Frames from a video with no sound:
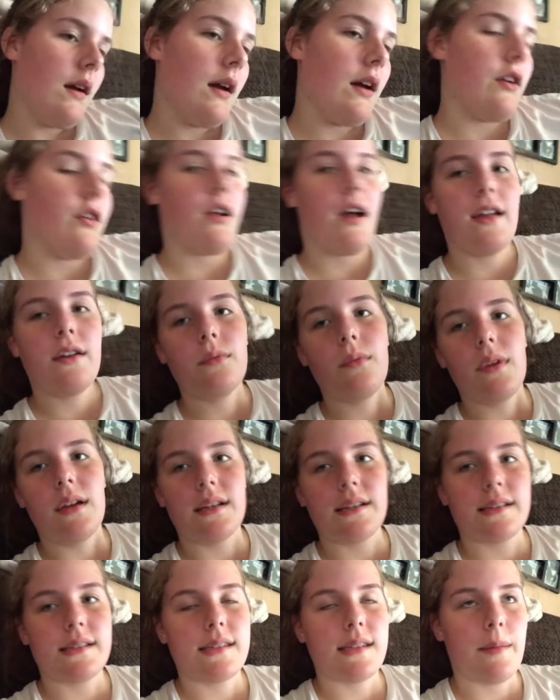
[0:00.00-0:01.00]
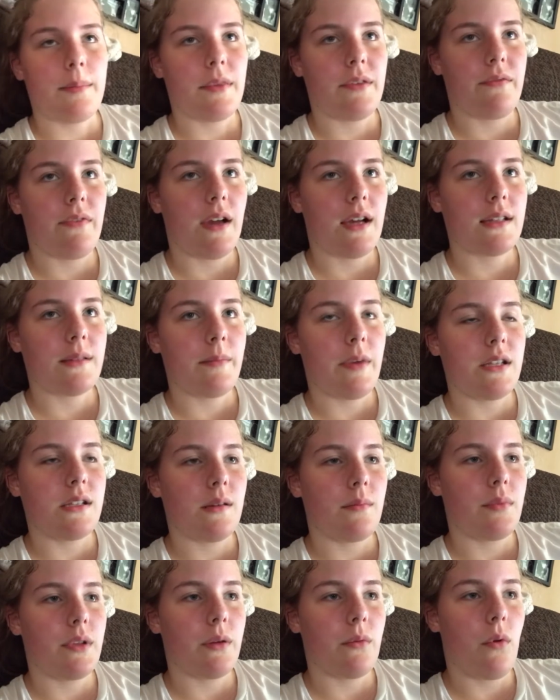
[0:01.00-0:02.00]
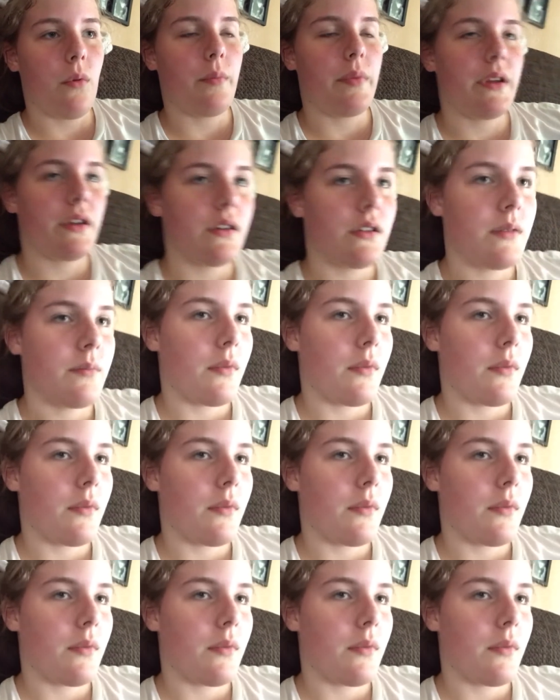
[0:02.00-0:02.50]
I don't, I don't want to accept the fact that my tumbling won't be good